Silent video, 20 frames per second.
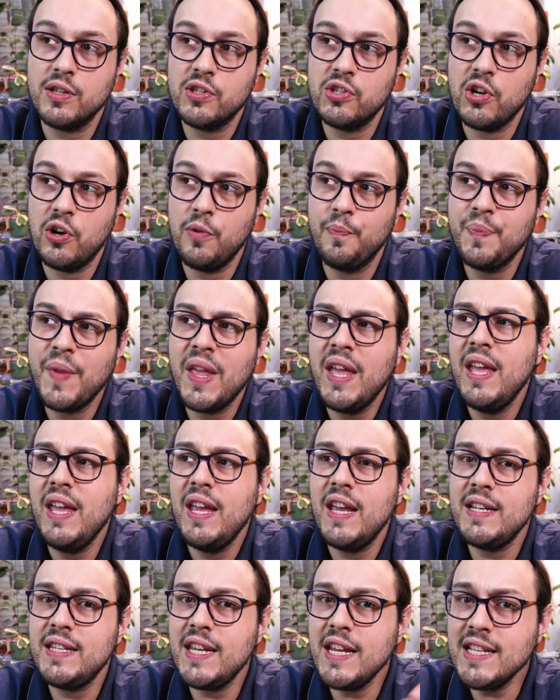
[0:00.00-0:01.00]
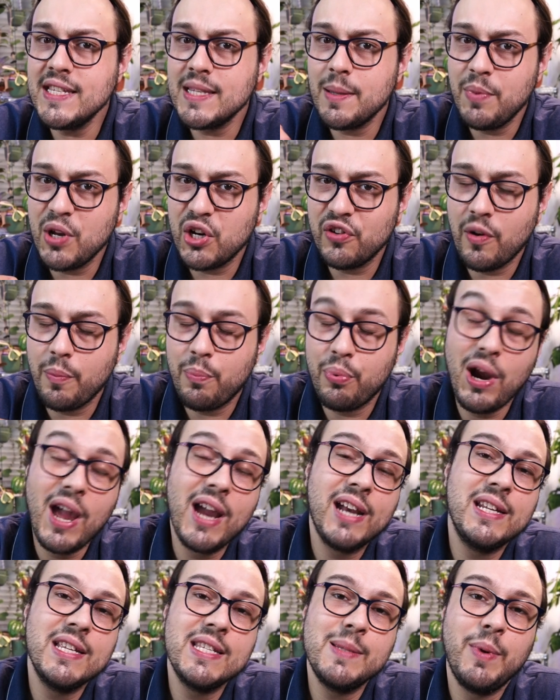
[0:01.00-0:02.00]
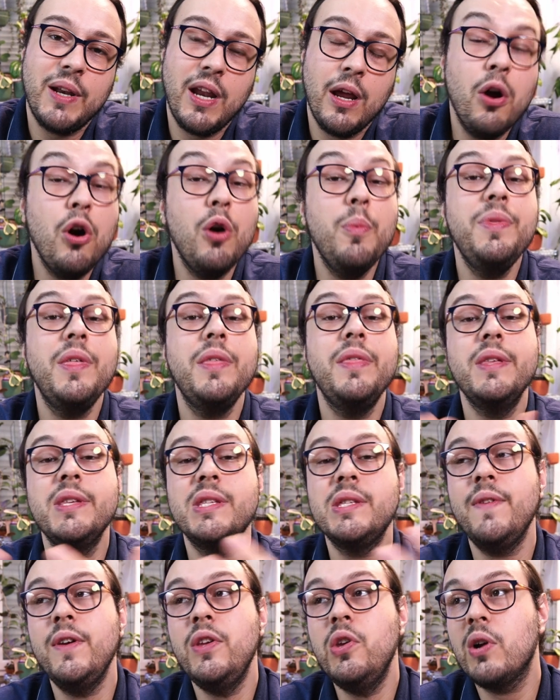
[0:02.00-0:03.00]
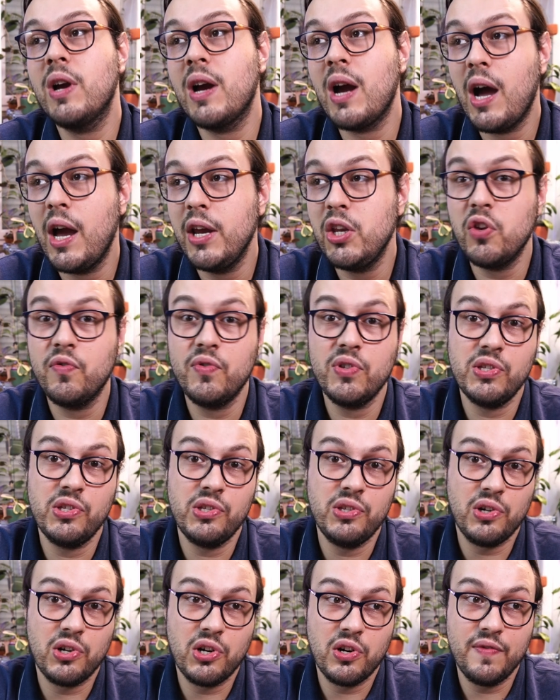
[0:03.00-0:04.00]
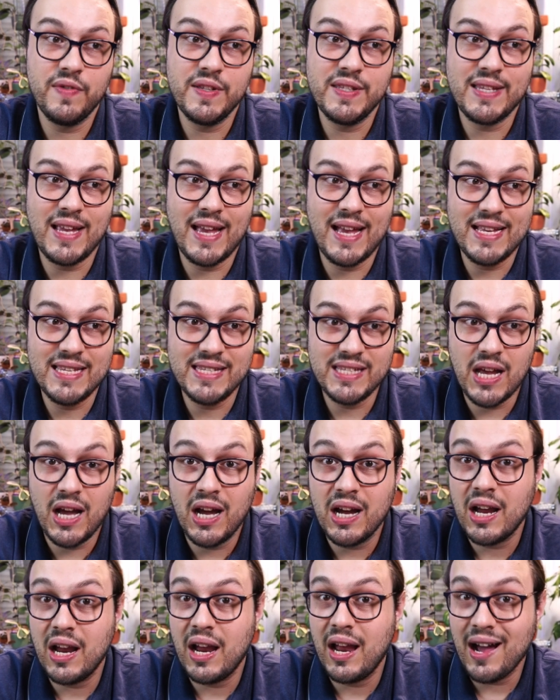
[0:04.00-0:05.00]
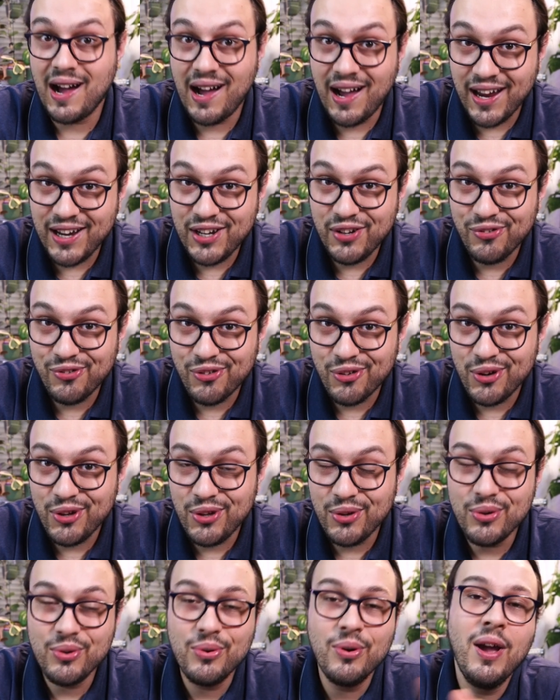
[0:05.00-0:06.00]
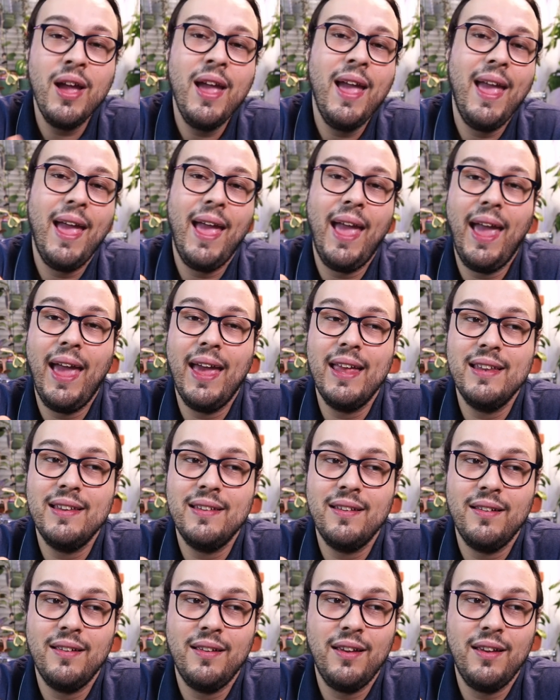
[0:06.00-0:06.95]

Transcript: So it takes a bit of a practice, but I hope that this video kind of serves as a guide for you and,